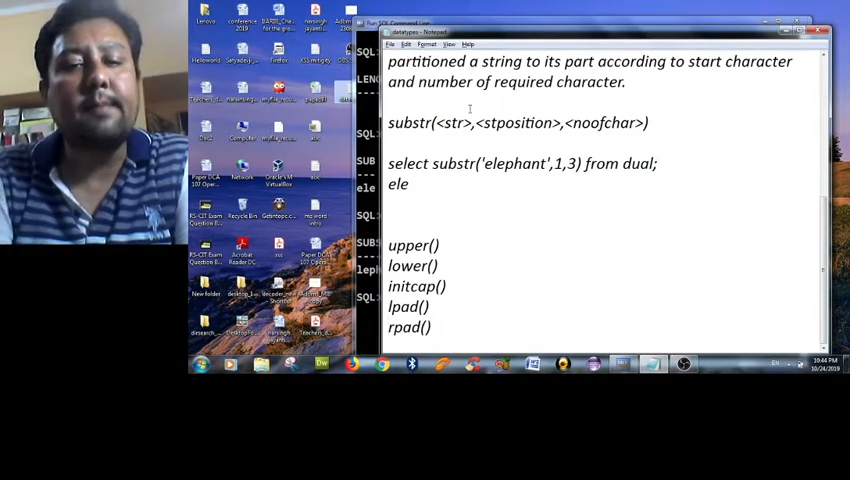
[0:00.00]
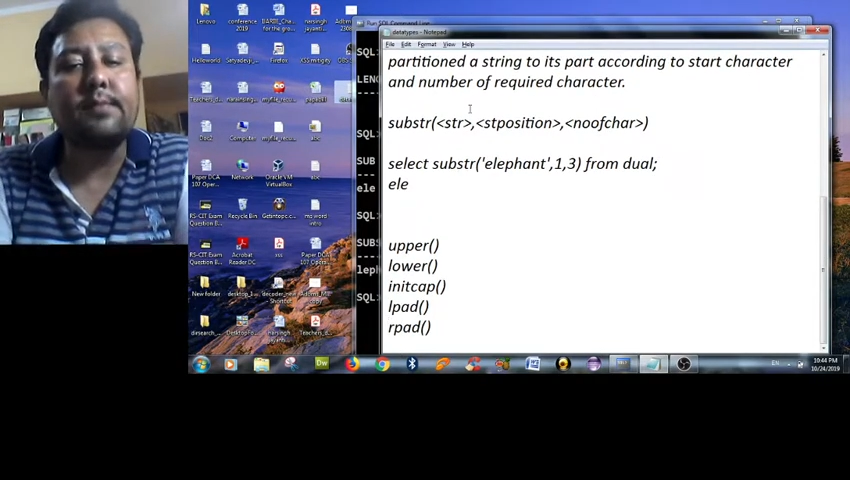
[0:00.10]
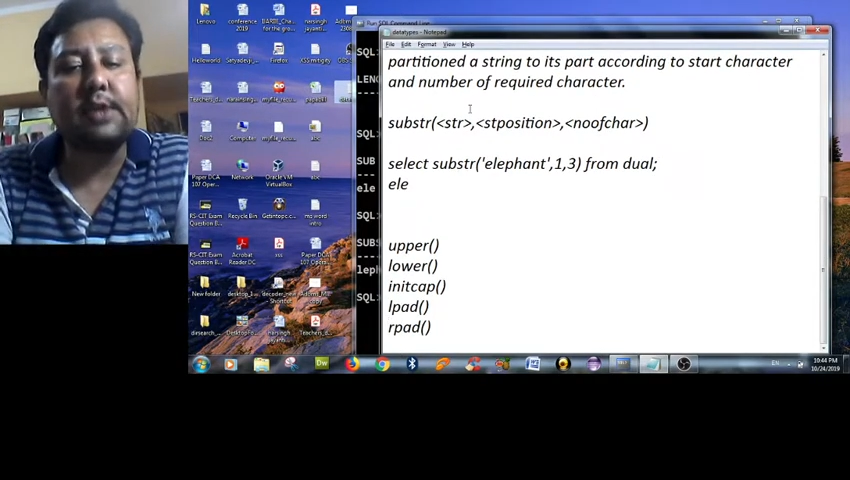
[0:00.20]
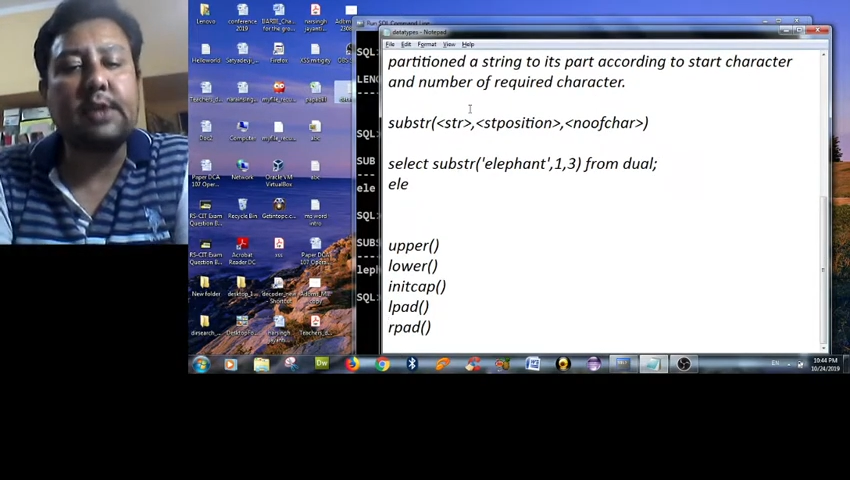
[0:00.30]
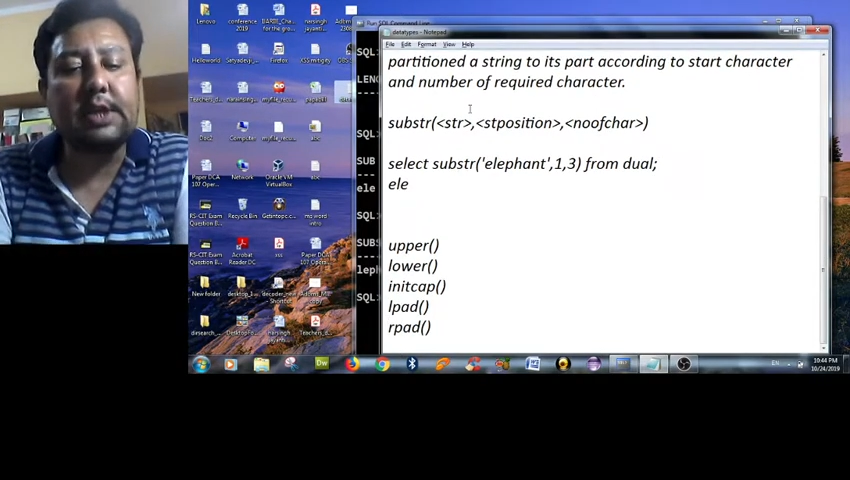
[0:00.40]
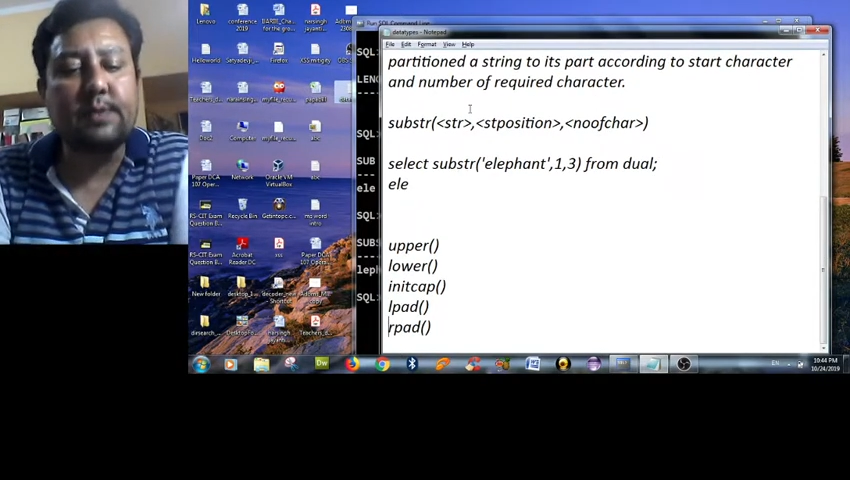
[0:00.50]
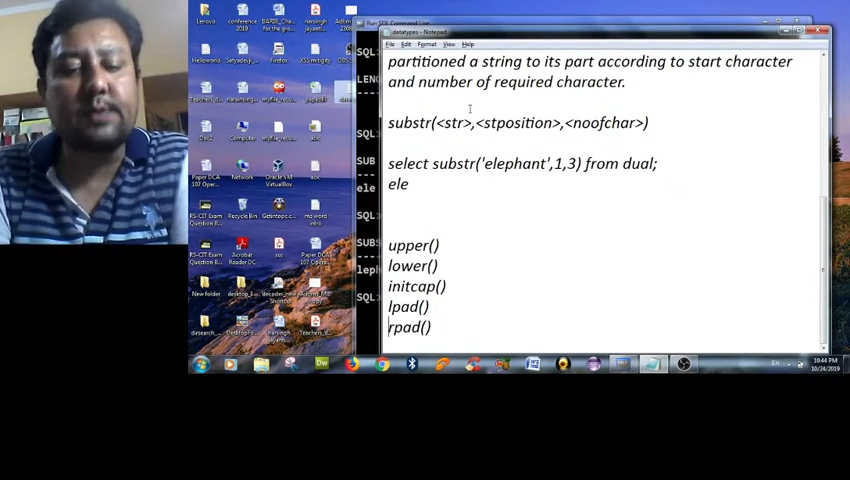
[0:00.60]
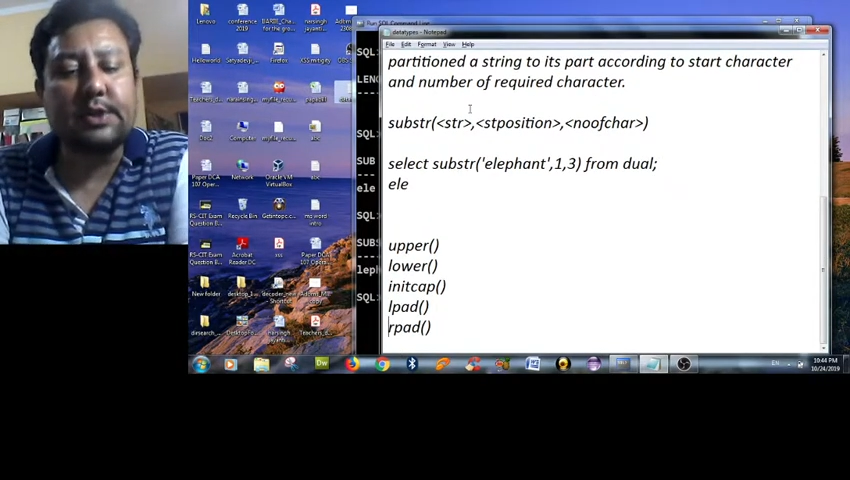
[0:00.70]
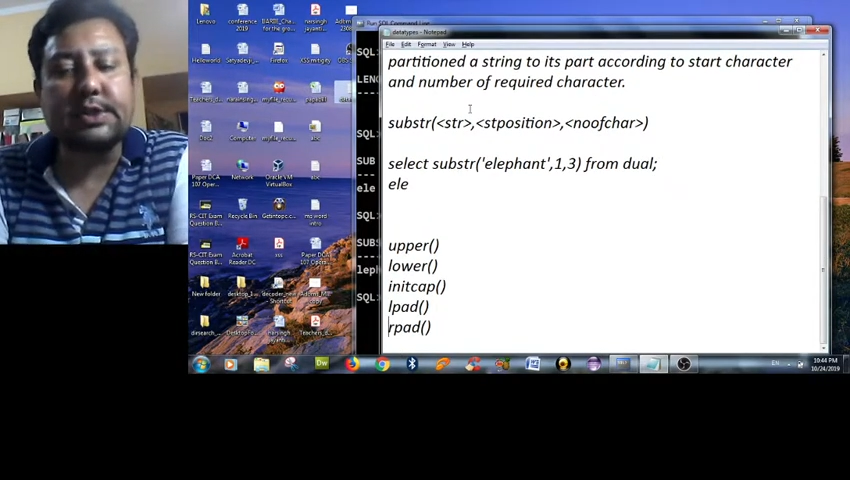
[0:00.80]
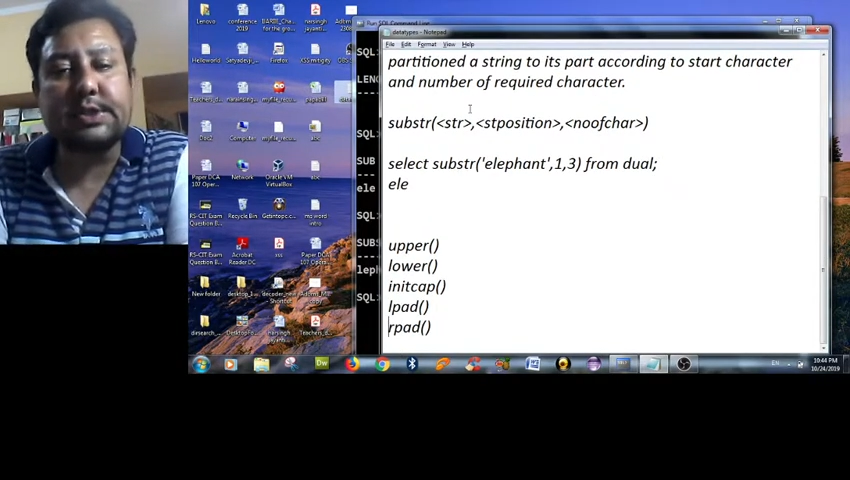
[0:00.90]
These
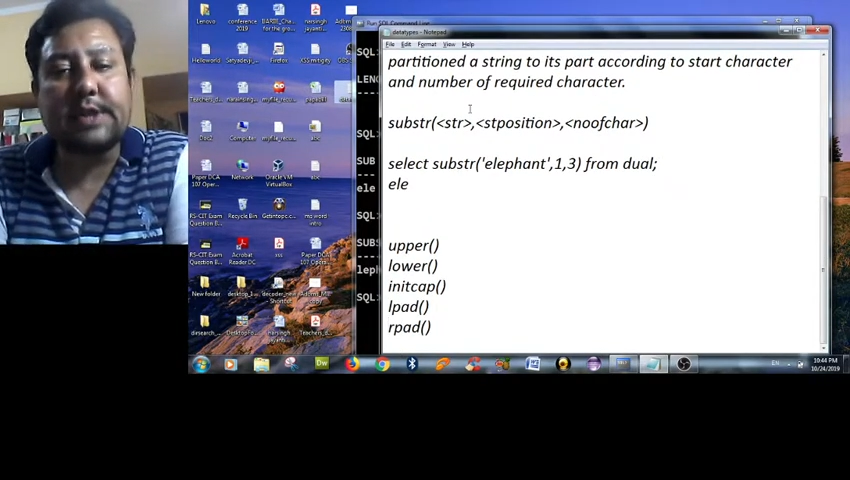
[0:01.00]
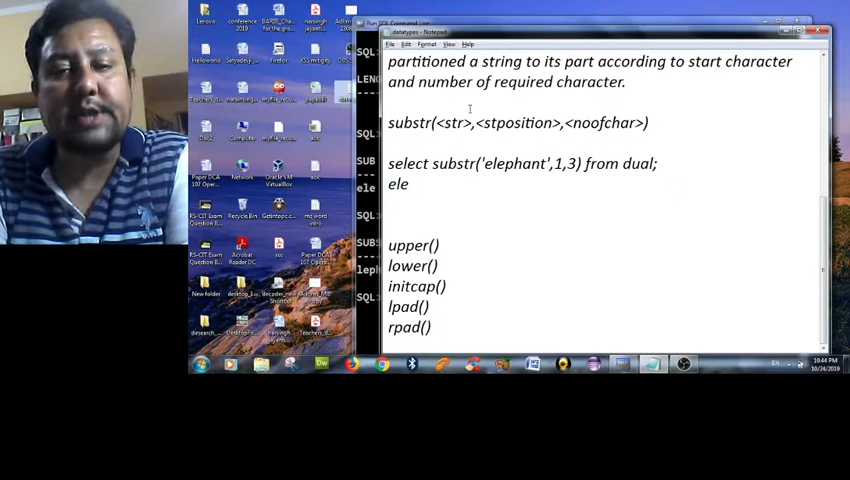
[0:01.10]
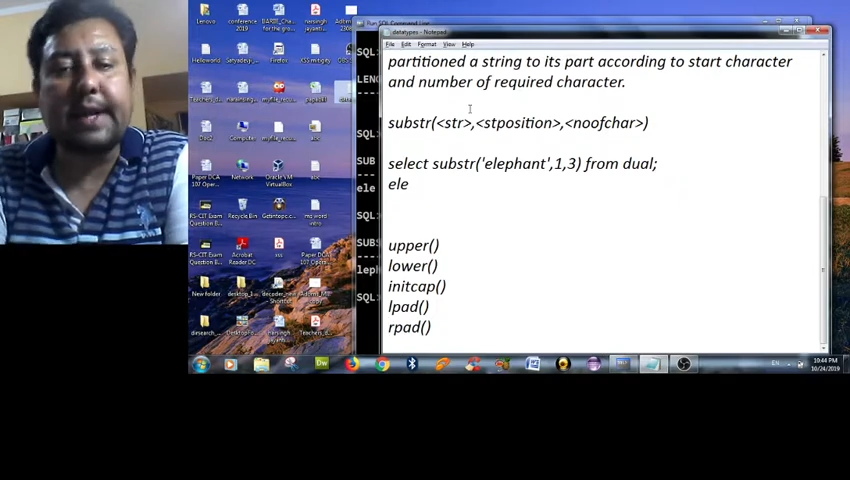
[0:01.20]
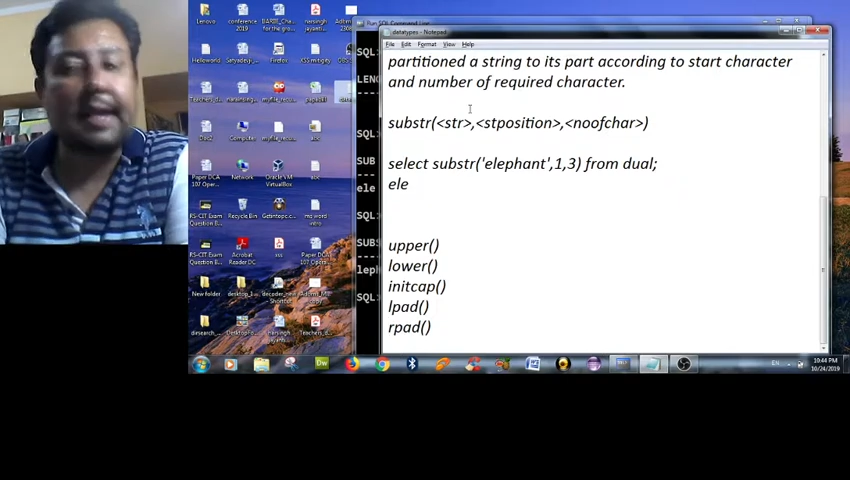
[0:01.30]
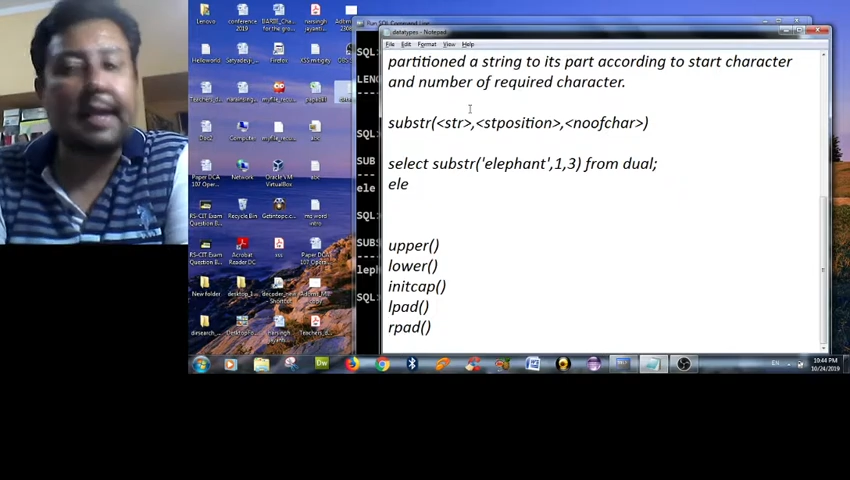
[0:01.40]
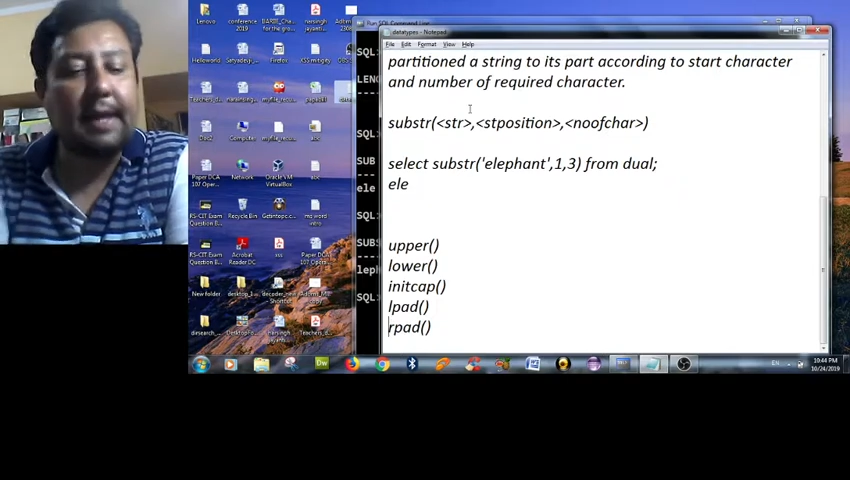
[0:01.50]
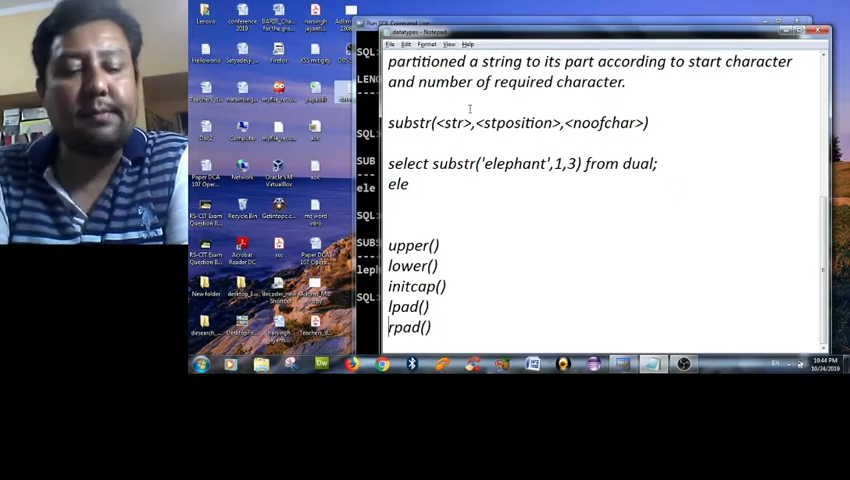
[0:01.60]
functions directly I'm